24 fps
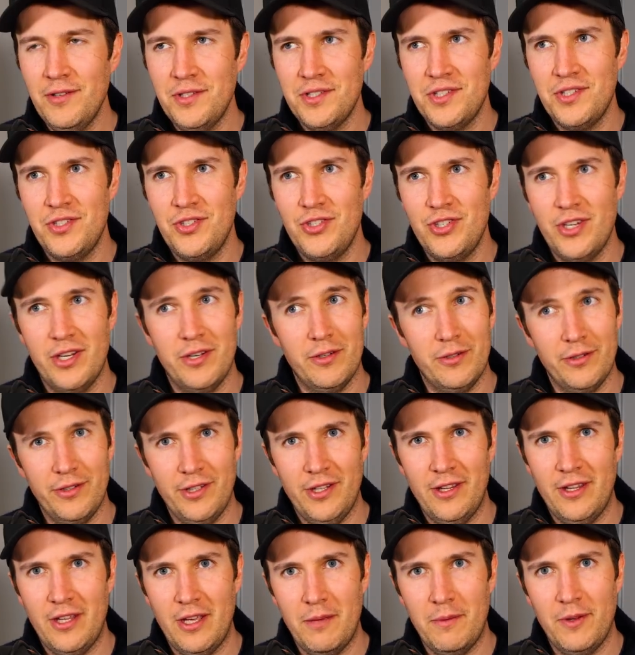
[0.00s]
is generally
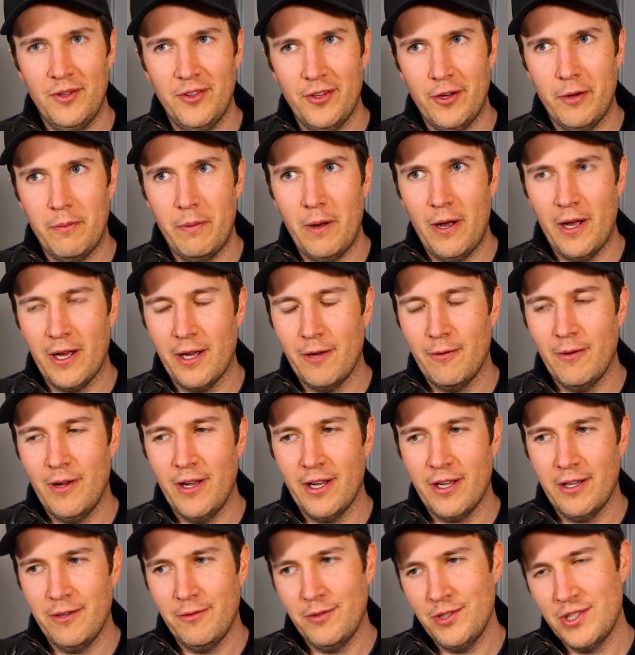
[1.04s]
the MSR Pocket
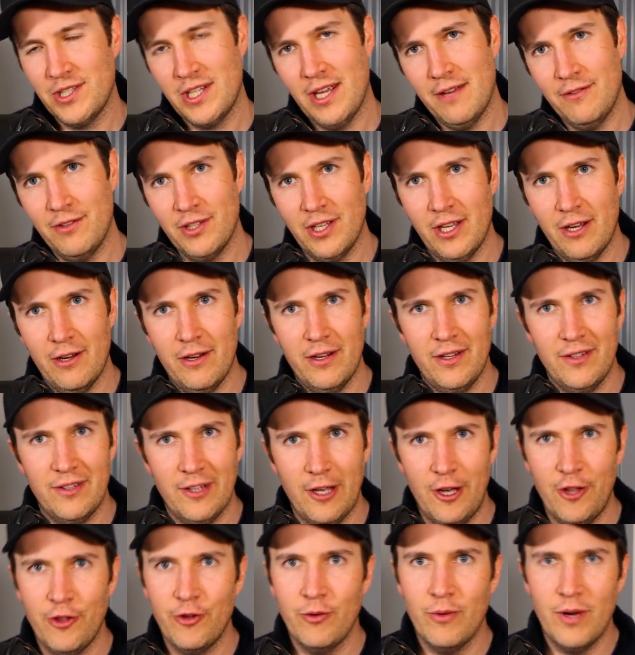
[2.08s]
Rocket, which Kevin carries.
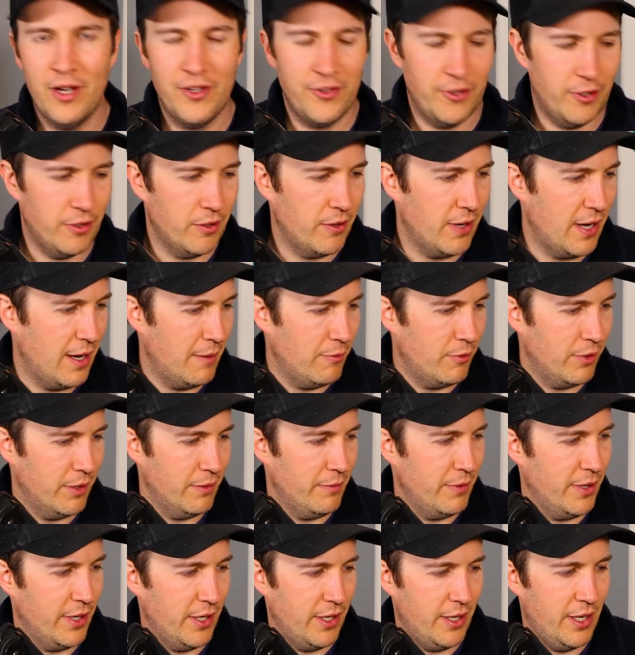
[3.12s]
Otherwise, I'll grab one of
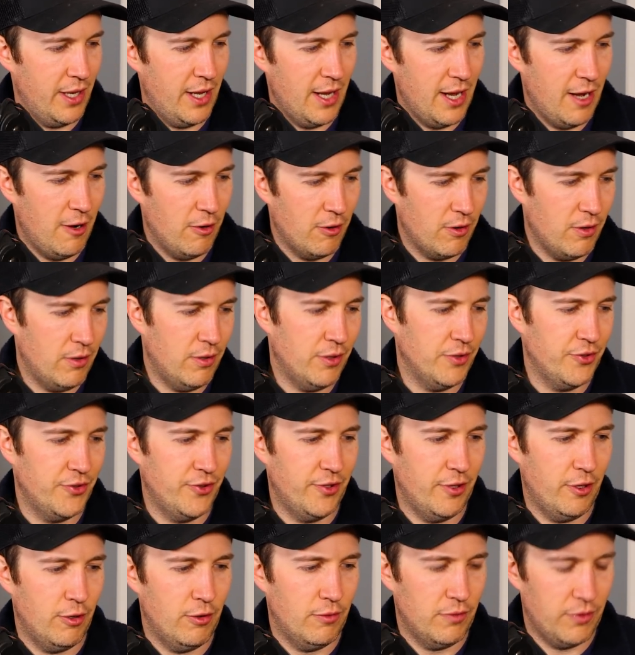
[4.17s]
my alcohol
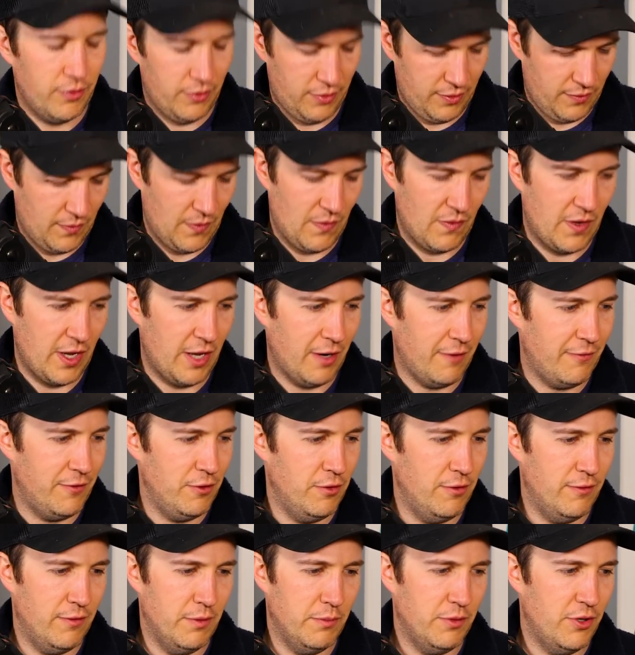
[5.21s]
stoves. We've got a
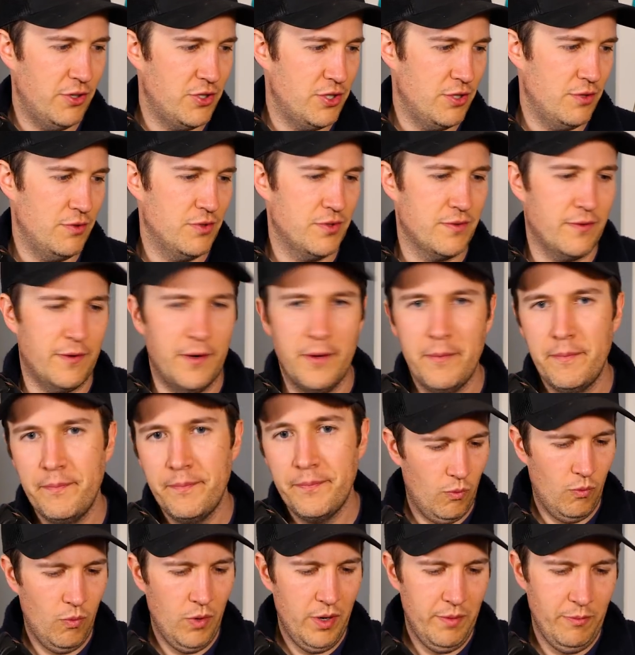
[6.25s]
few of them to choose from.
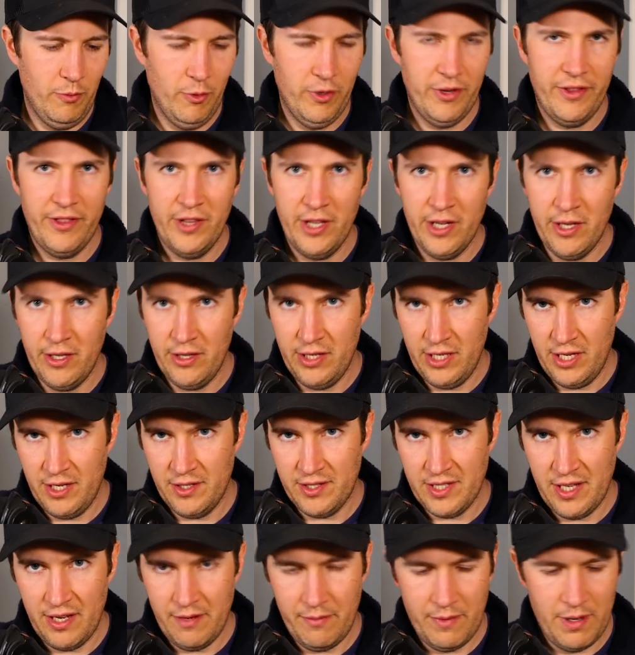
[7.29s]
One more thing on the
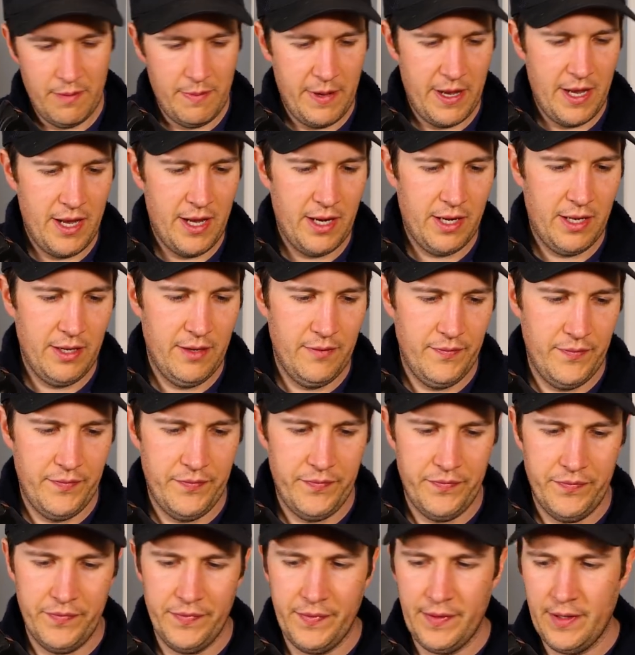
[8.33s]
outside of my pack.
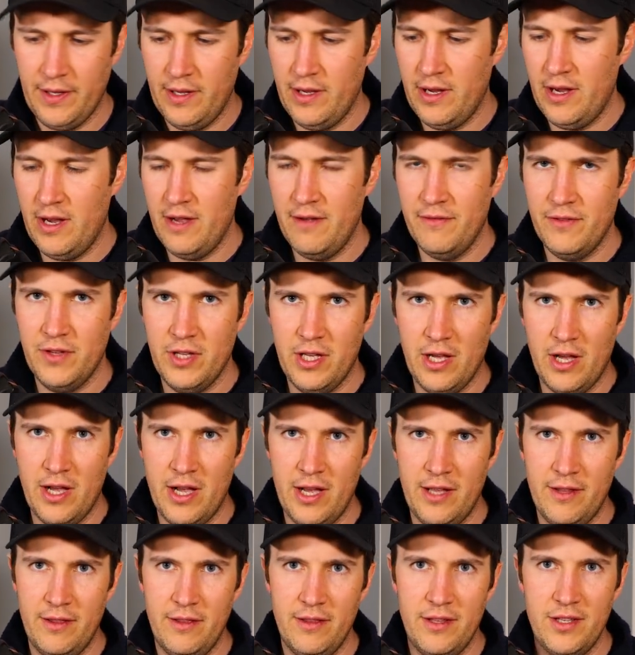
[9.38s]
I've
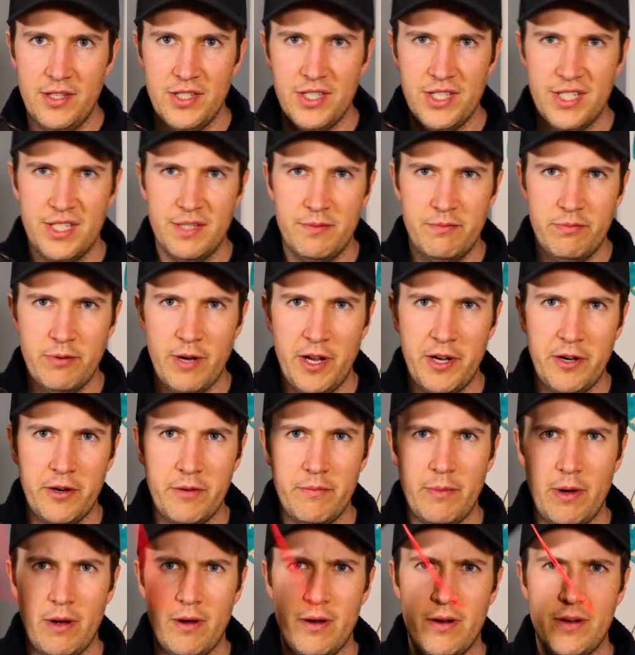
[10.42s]
got the spreader
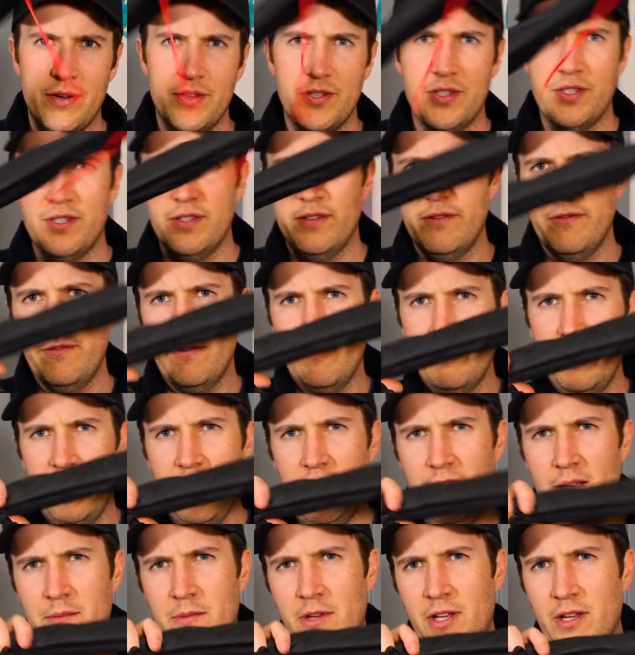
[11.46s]
bars for my
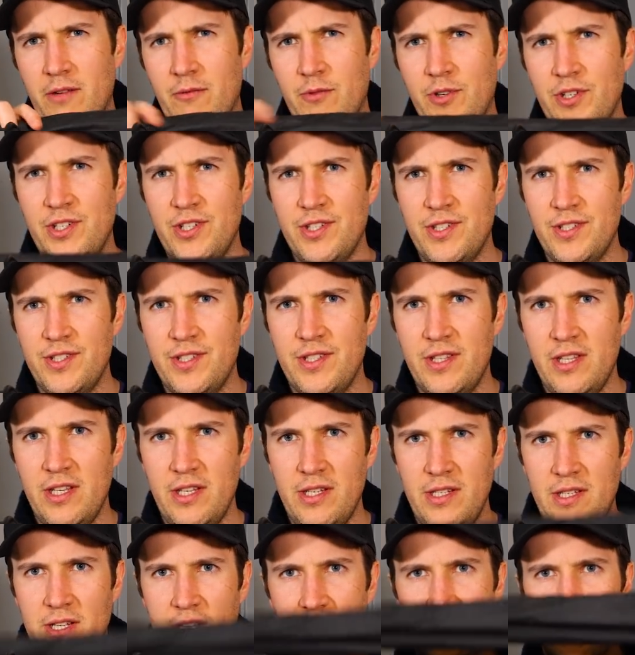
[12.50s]
hammock, which is the
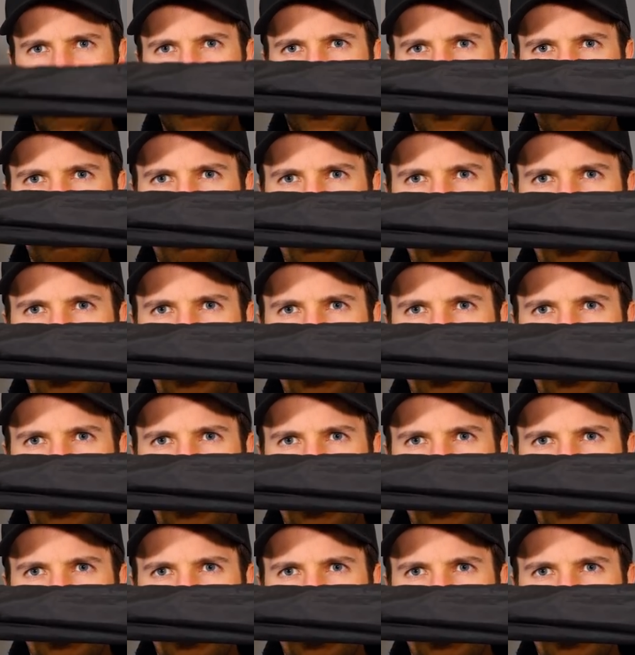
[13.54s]
Dutchware